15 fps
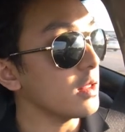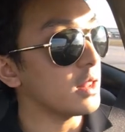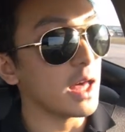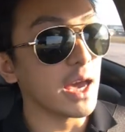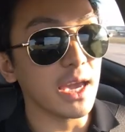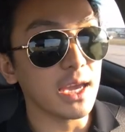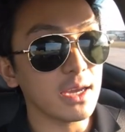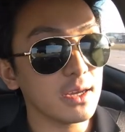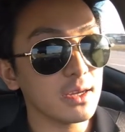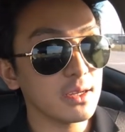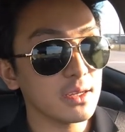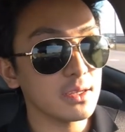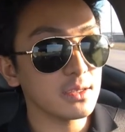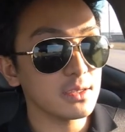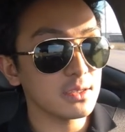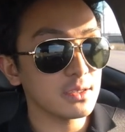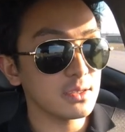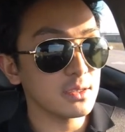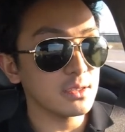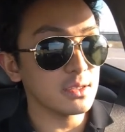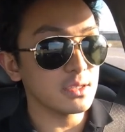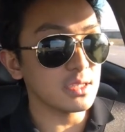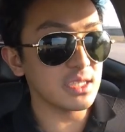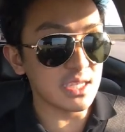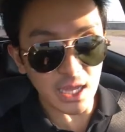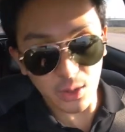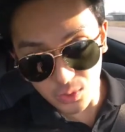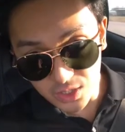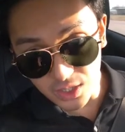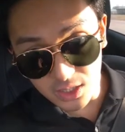Like,
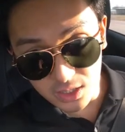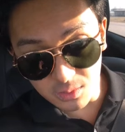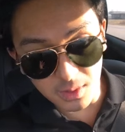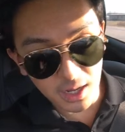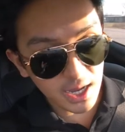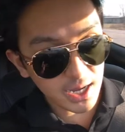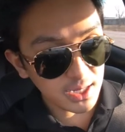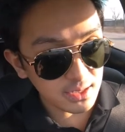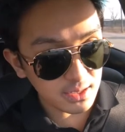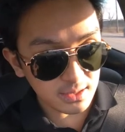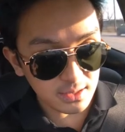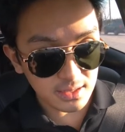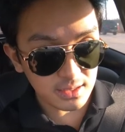say what's on your mind,